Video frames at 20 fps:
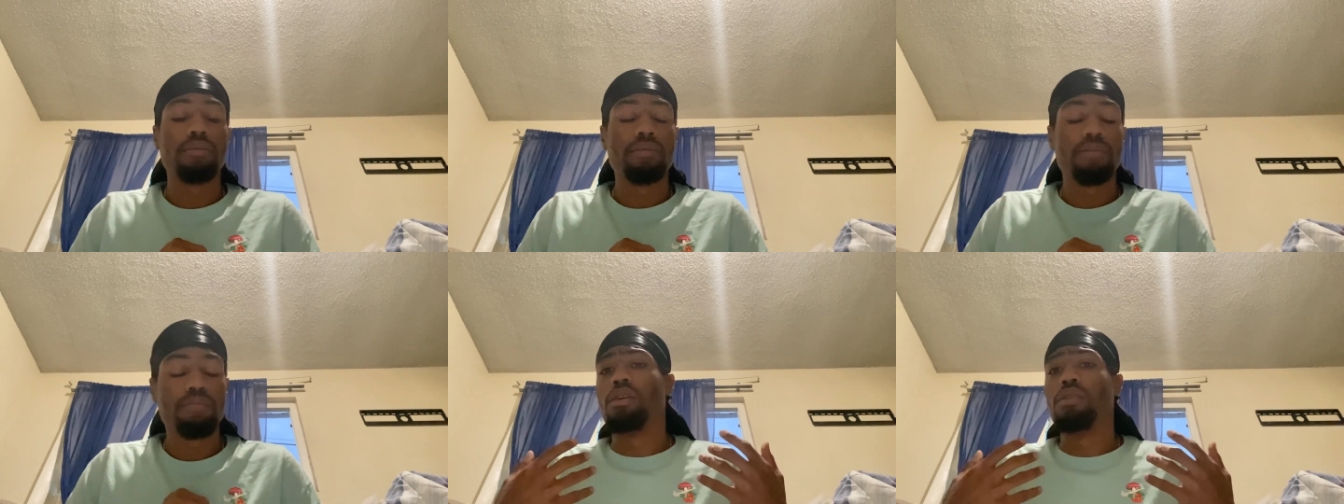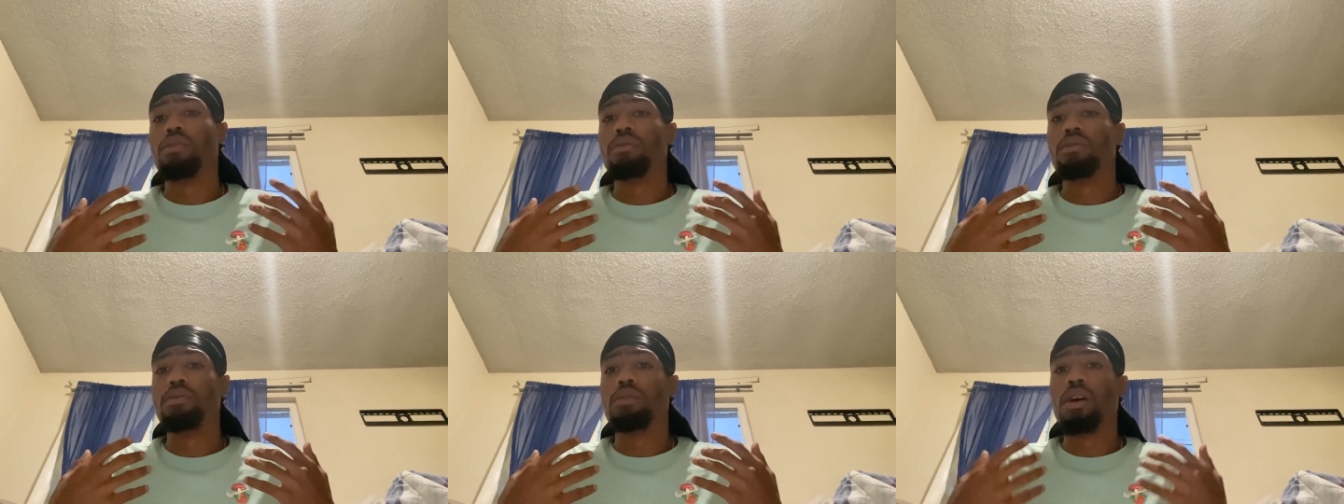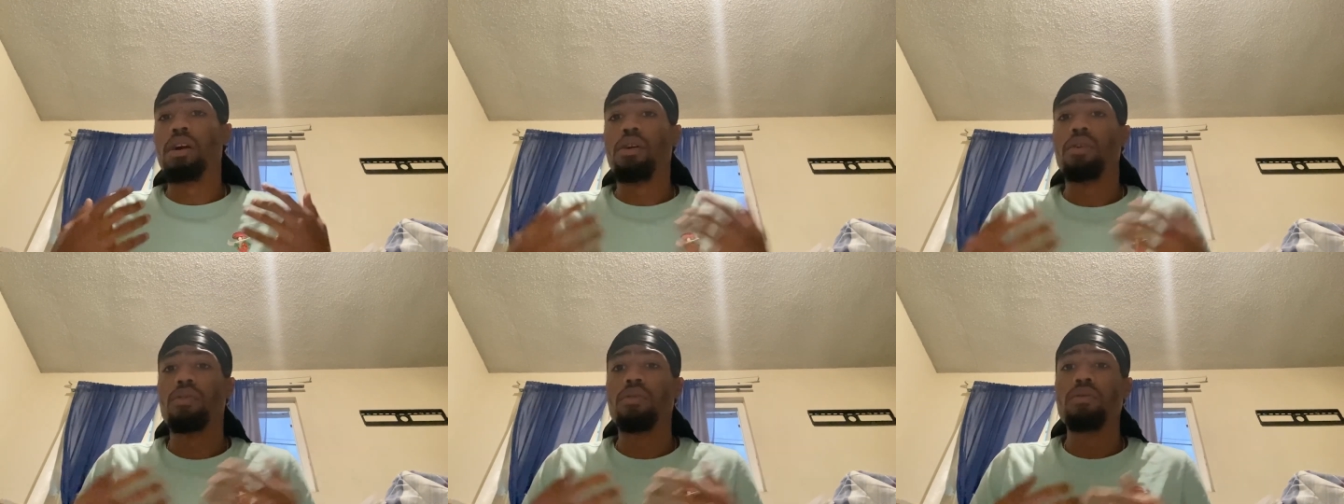So
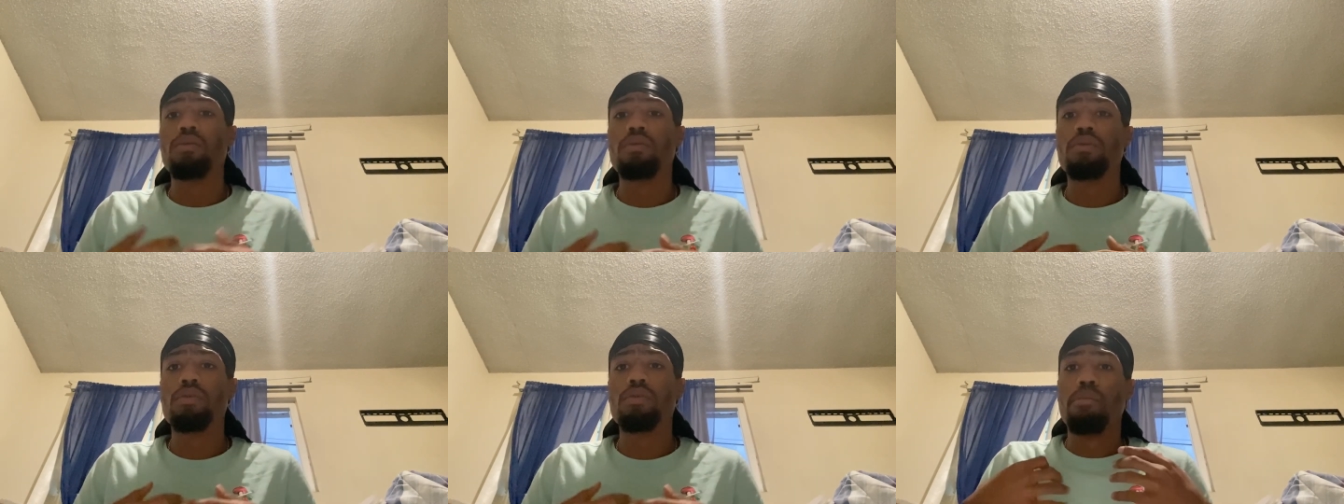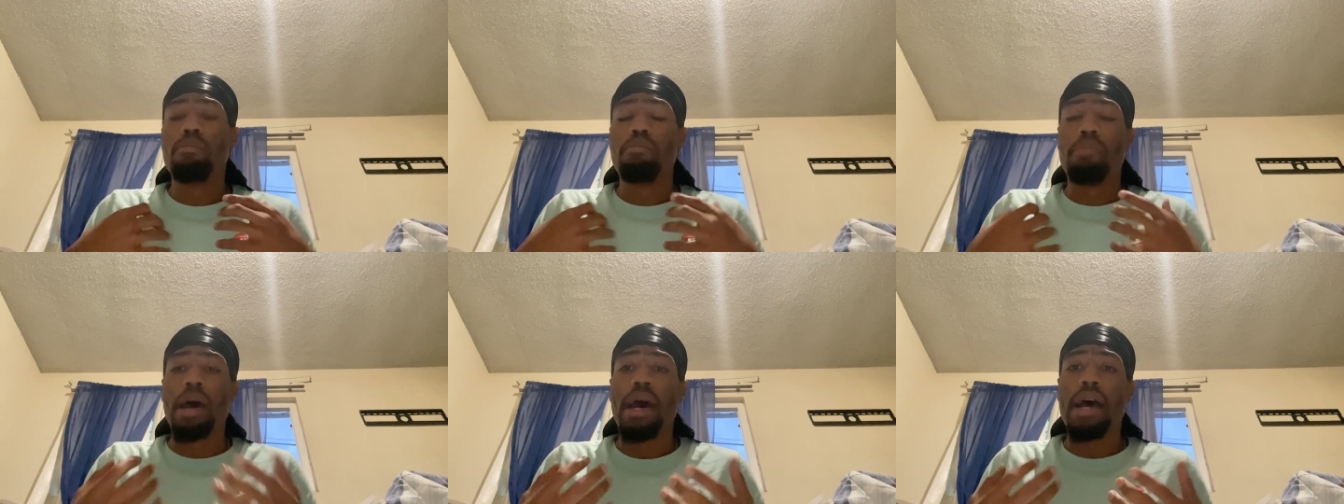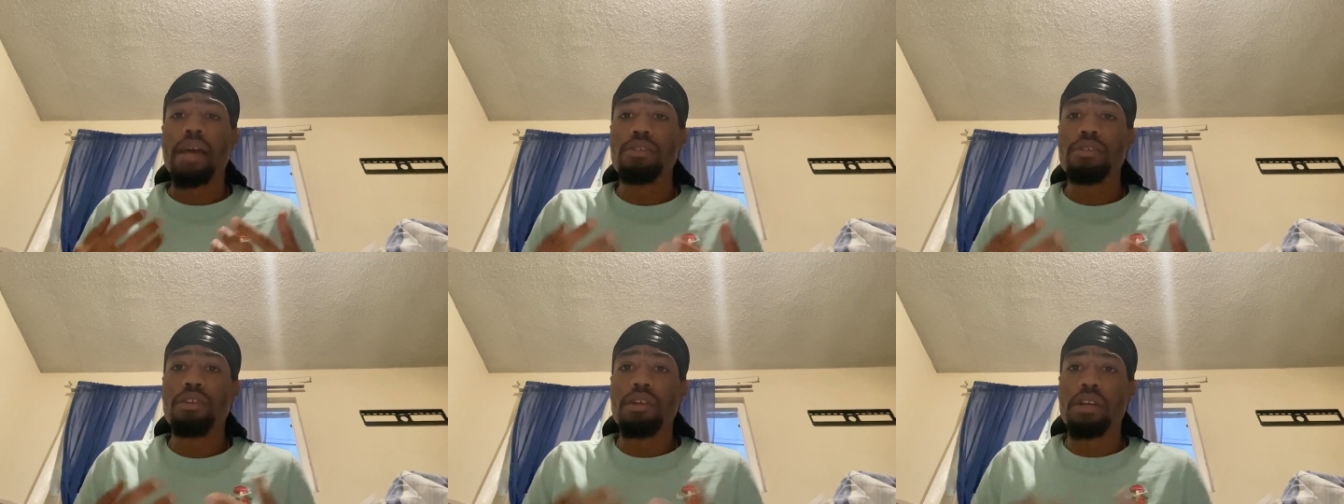don't
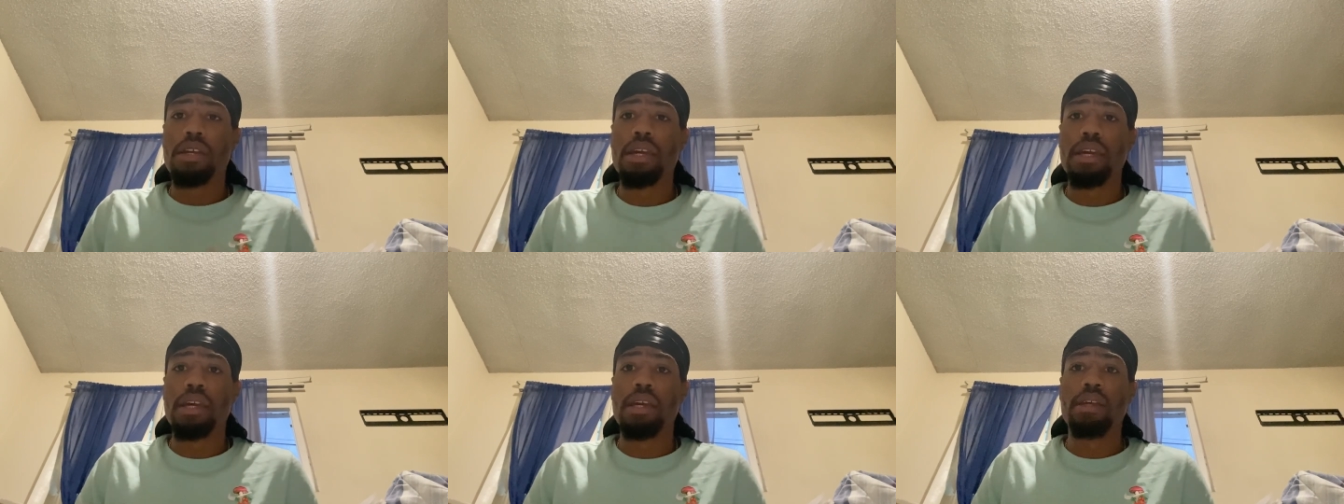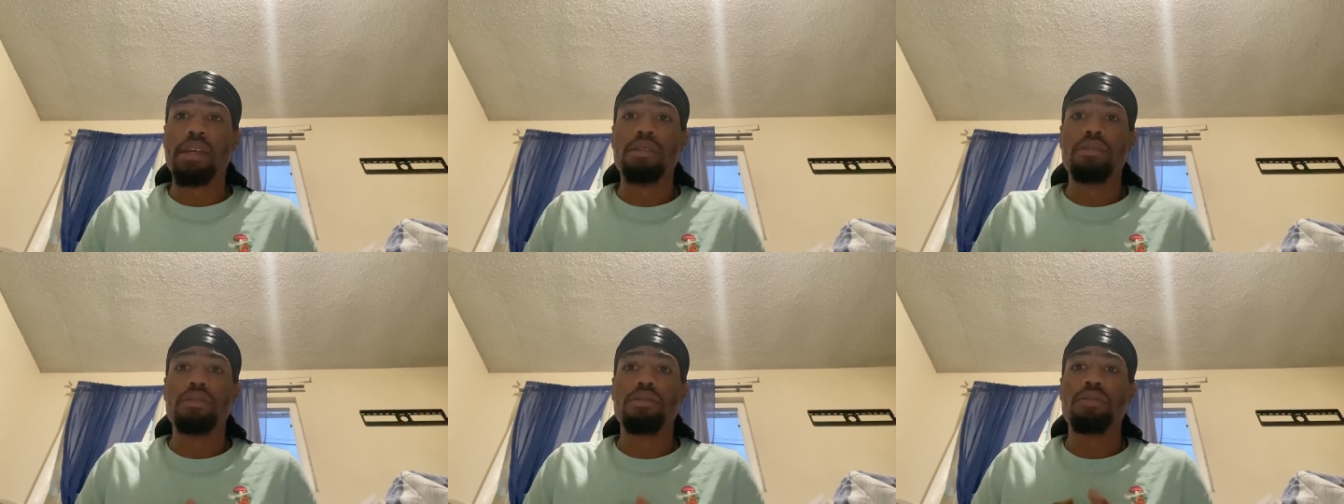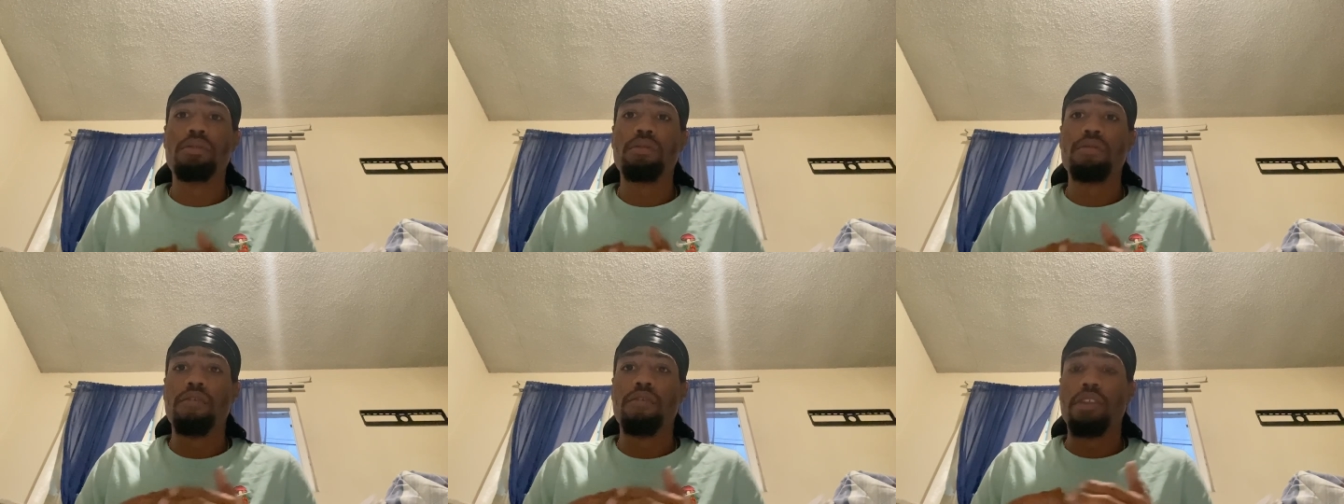bash your
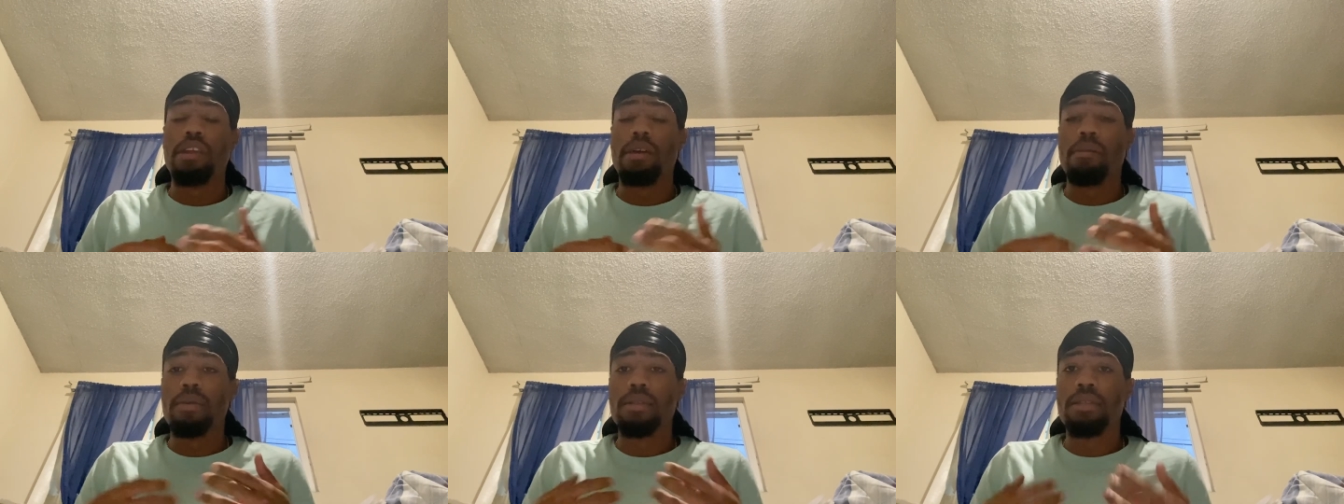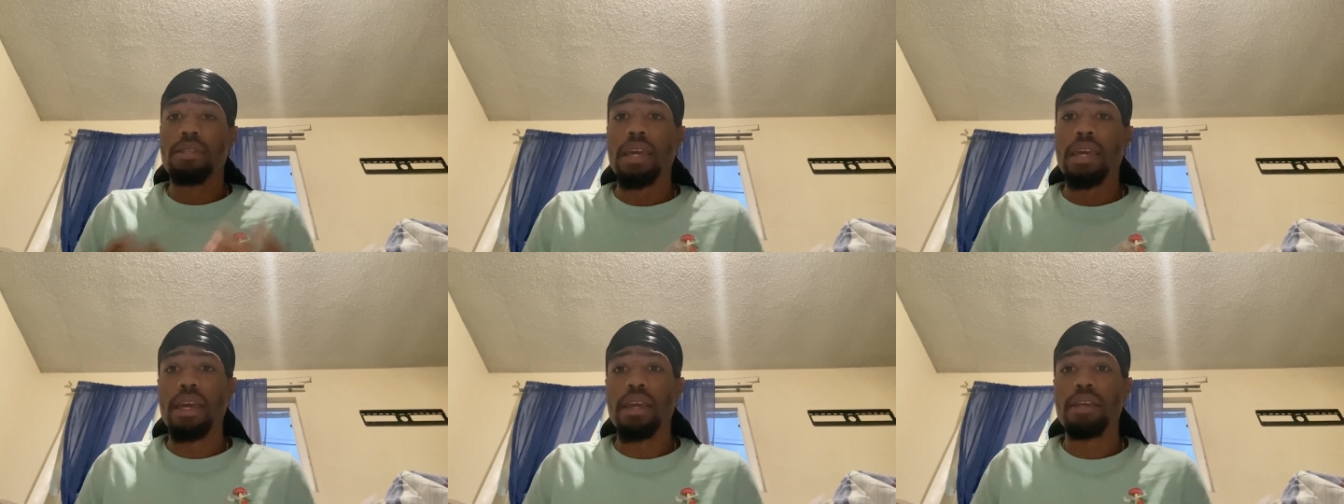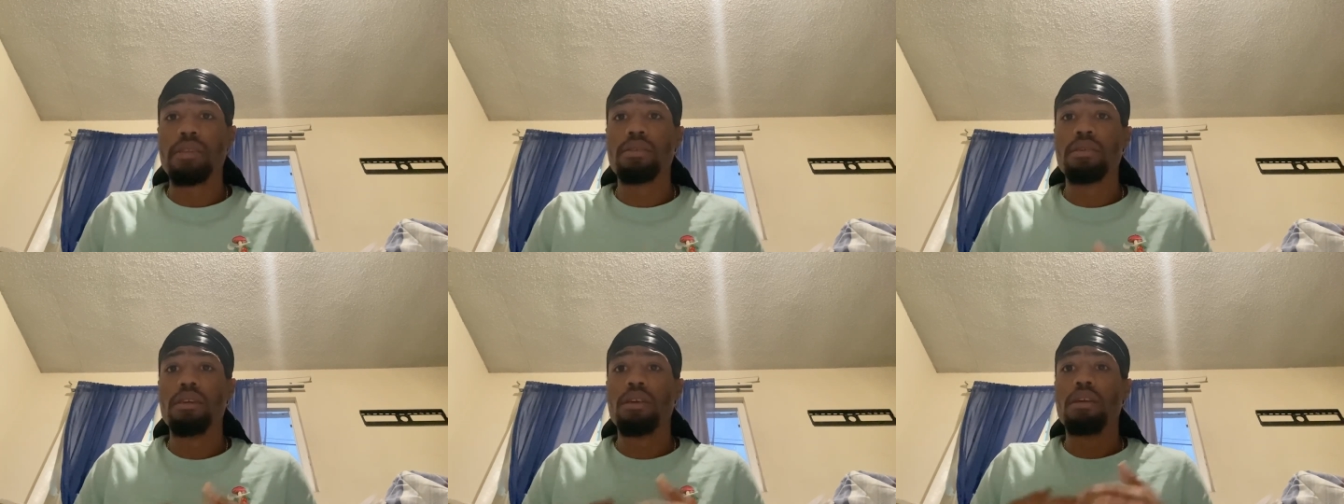kids for their
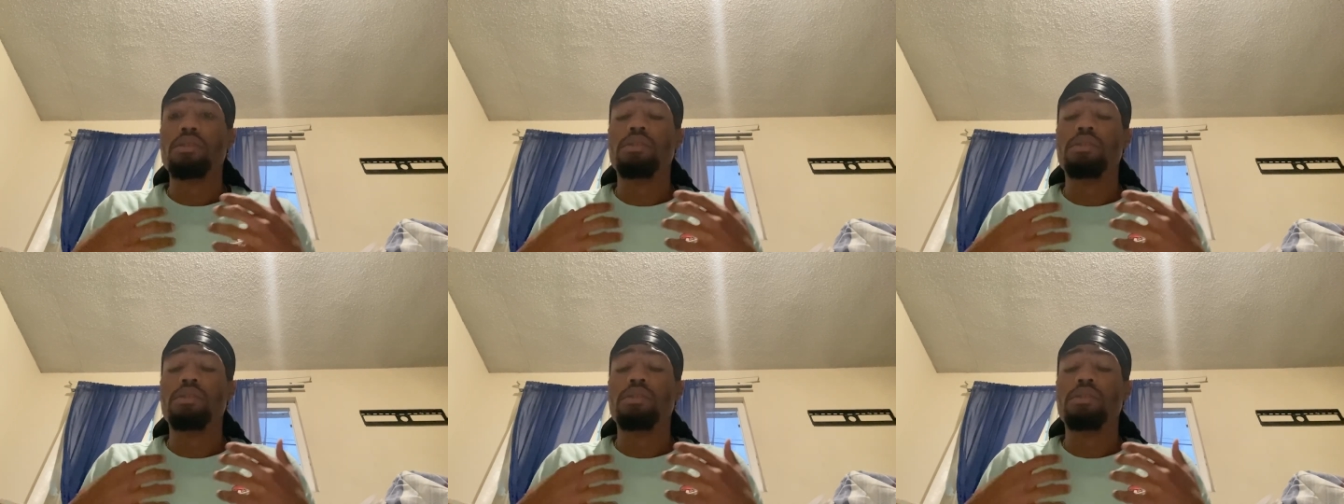mistakes.